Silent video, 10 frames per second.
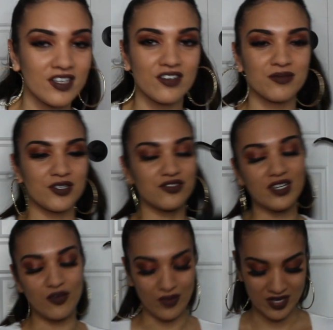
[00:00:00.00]
Here's my
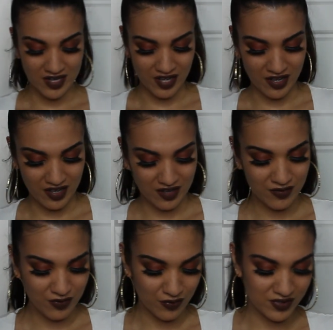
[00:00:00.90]
Drake one.
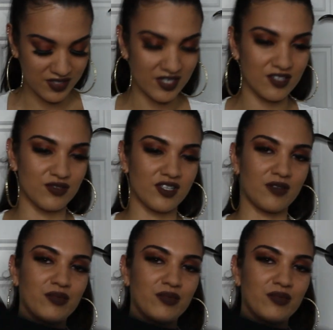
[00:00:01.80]
I would say this was like a